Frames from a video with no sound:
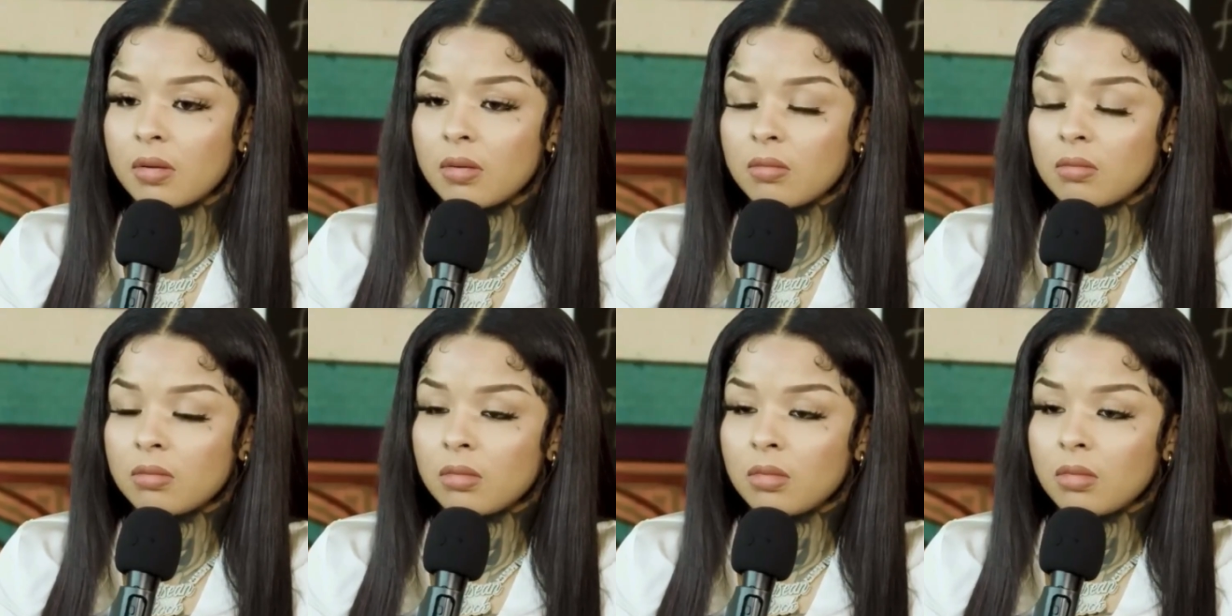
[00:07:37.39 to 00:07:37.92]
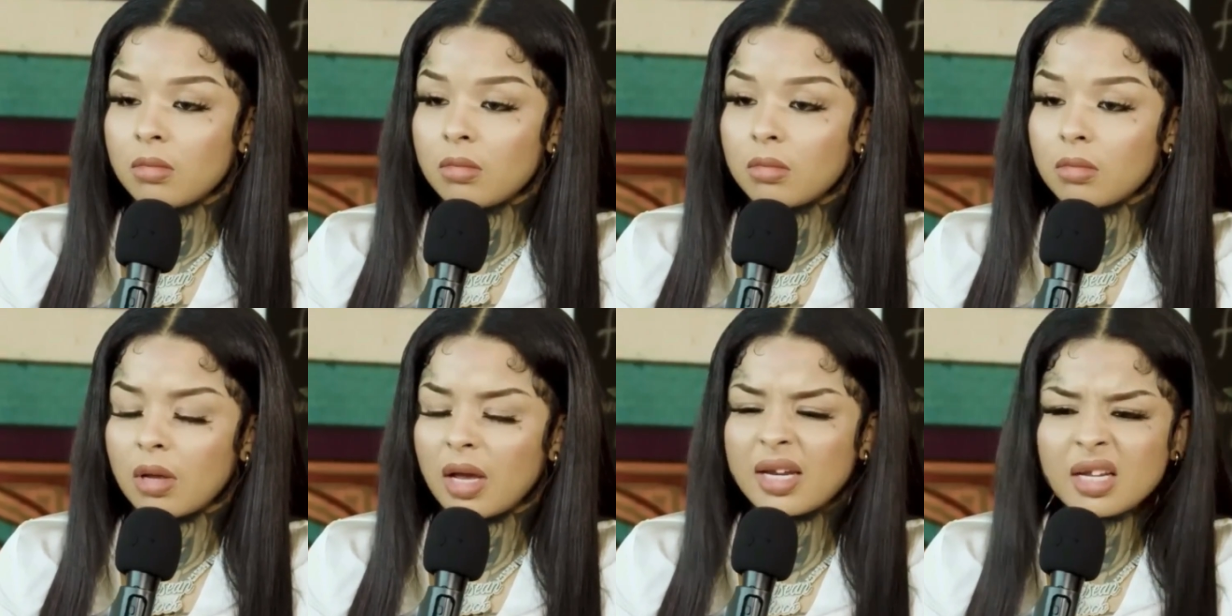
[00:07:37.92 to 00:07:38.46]
and Titan
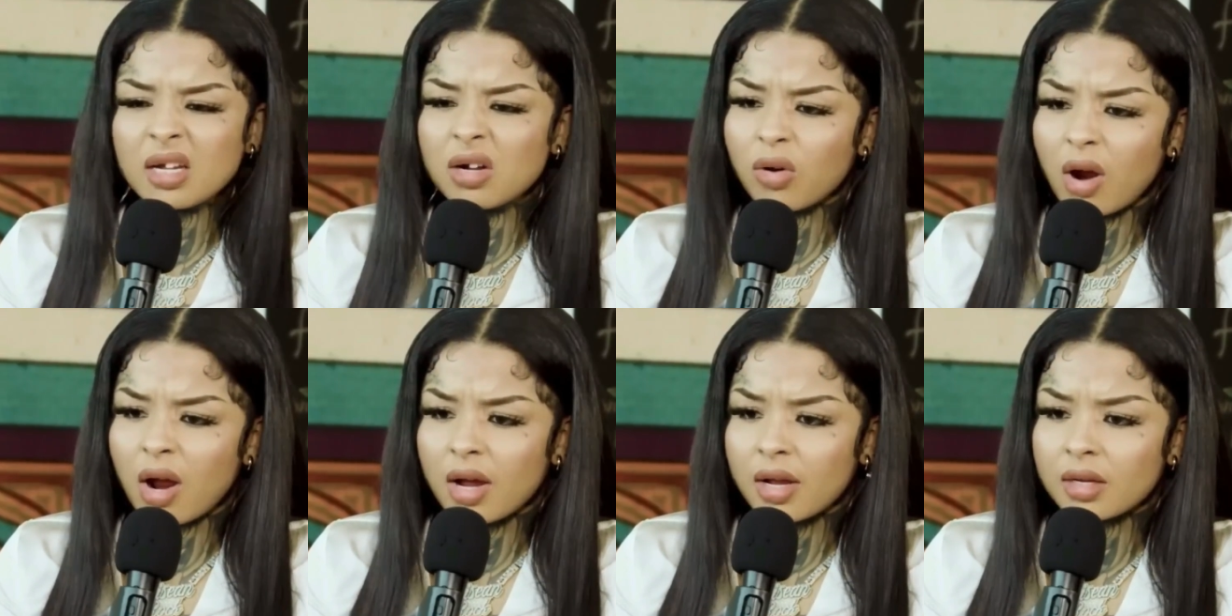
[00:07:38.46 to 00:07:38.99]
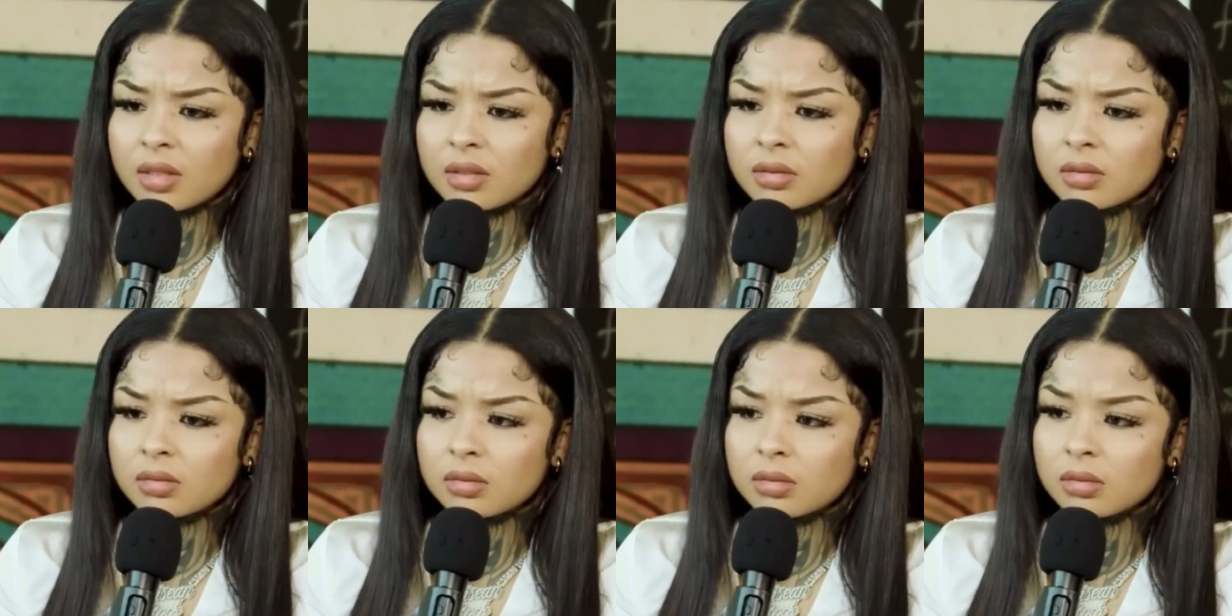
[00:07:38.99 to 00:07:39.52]
first appeared on
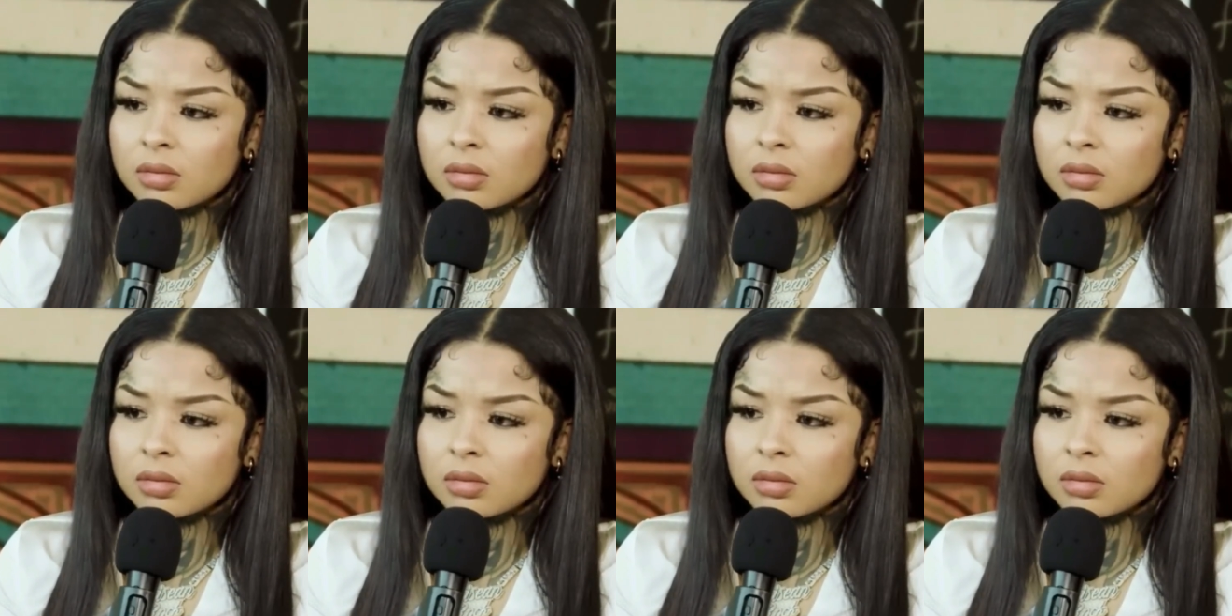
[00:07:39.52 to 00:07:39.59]
blogs.